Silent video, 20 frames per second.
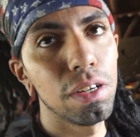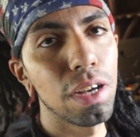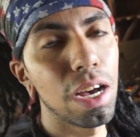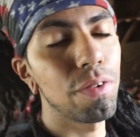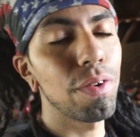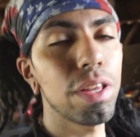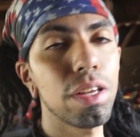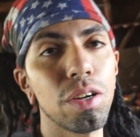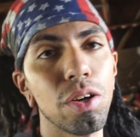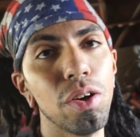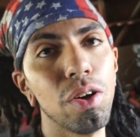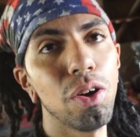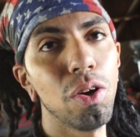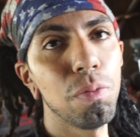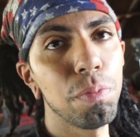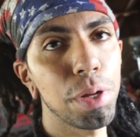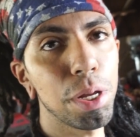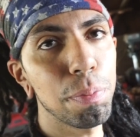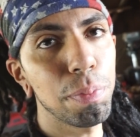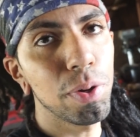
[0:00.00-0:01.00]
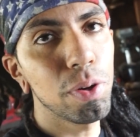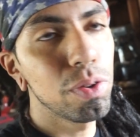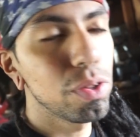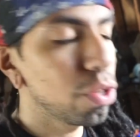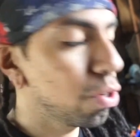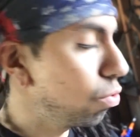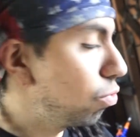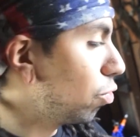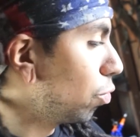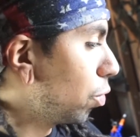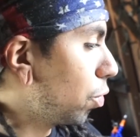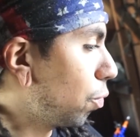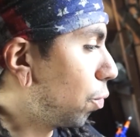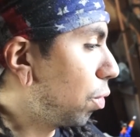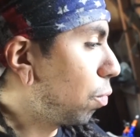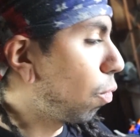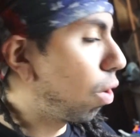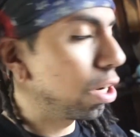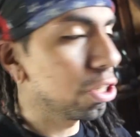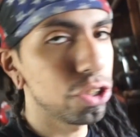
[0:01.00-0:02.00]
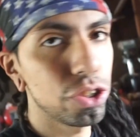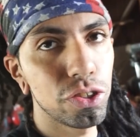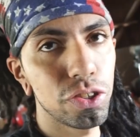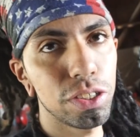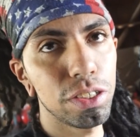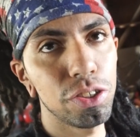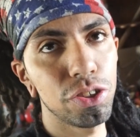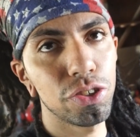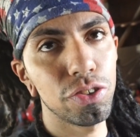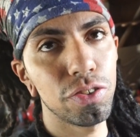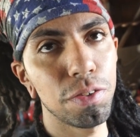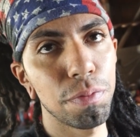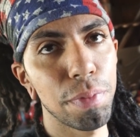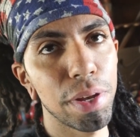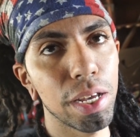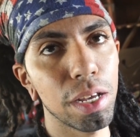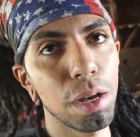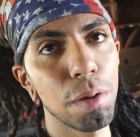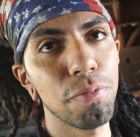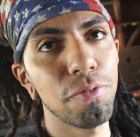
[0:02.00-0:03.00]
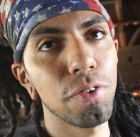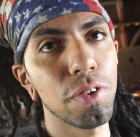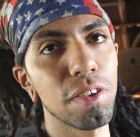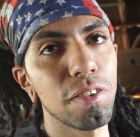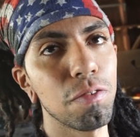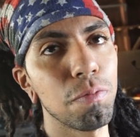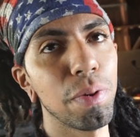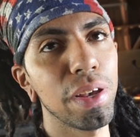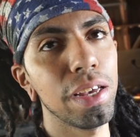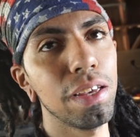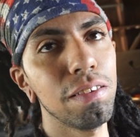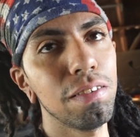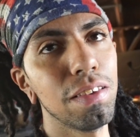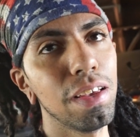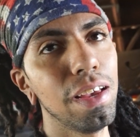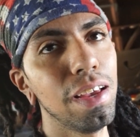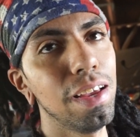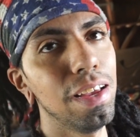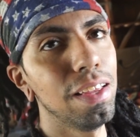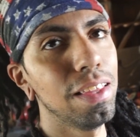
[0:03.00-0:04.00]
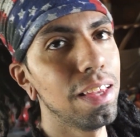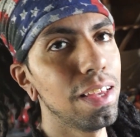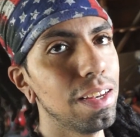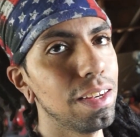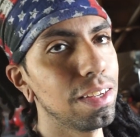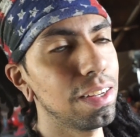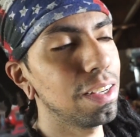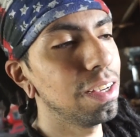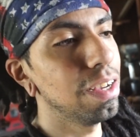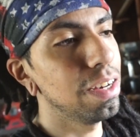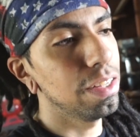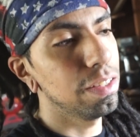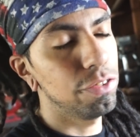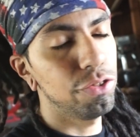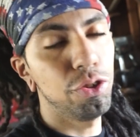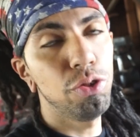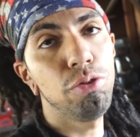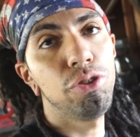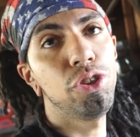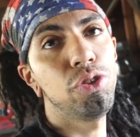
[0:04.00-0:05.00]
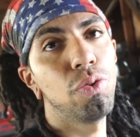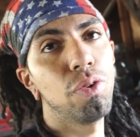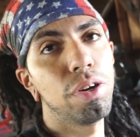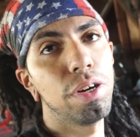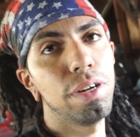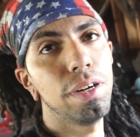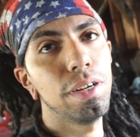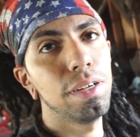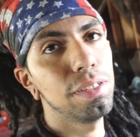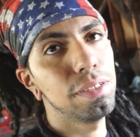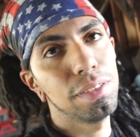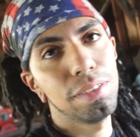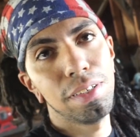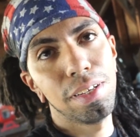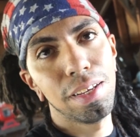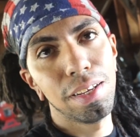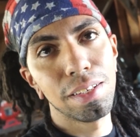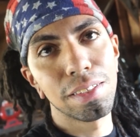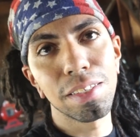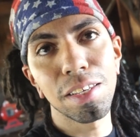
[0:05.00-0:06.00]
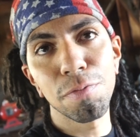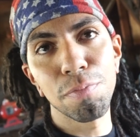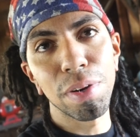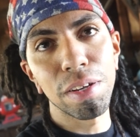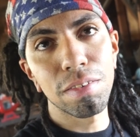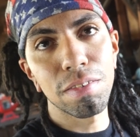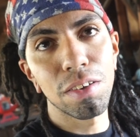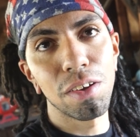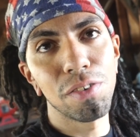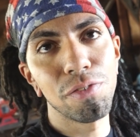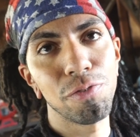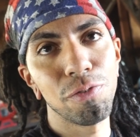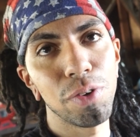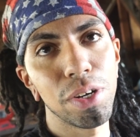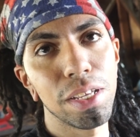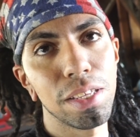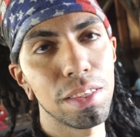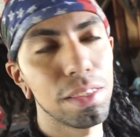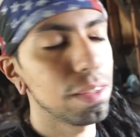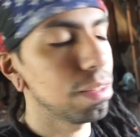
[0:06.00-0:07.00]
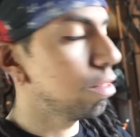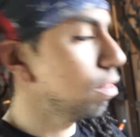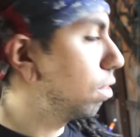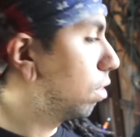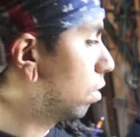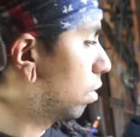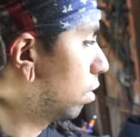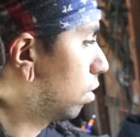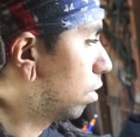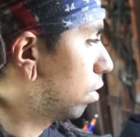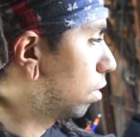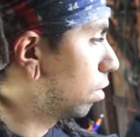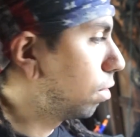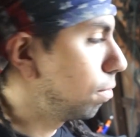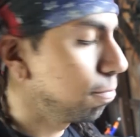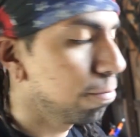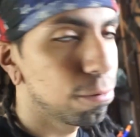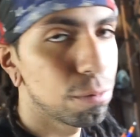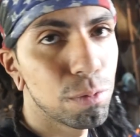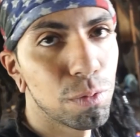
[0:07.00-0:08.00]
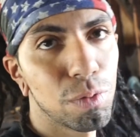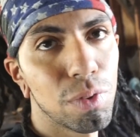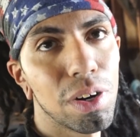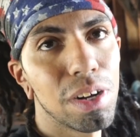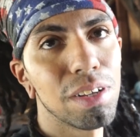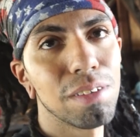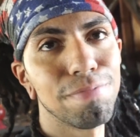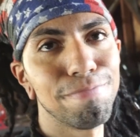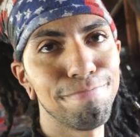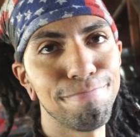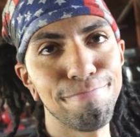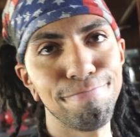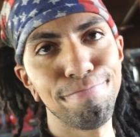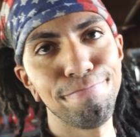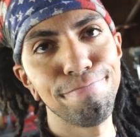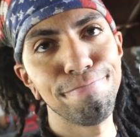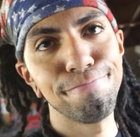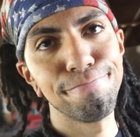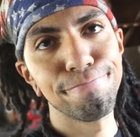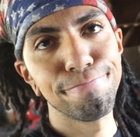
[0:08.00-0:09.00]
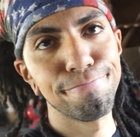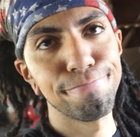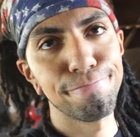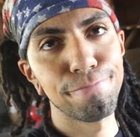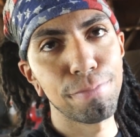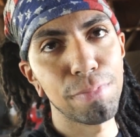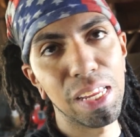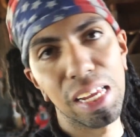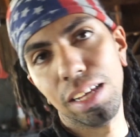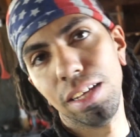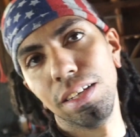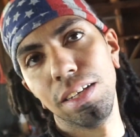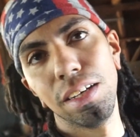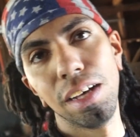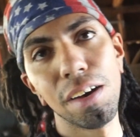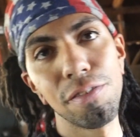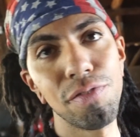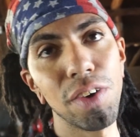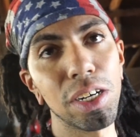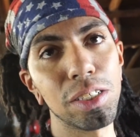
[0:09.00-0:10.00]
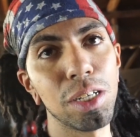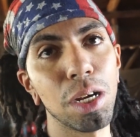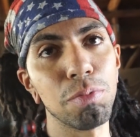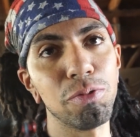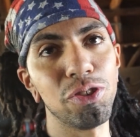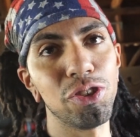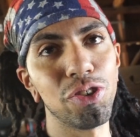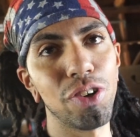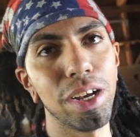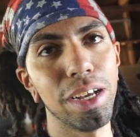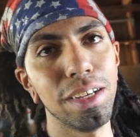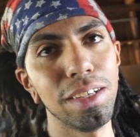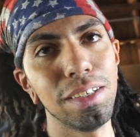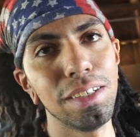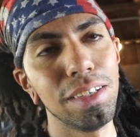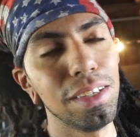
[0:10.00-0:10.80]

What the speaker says: I'd rather go to Home Depot and throw 2 or 3 washers in just to make up for the space than cut it too short and leave myself with, well, a fucked up strut.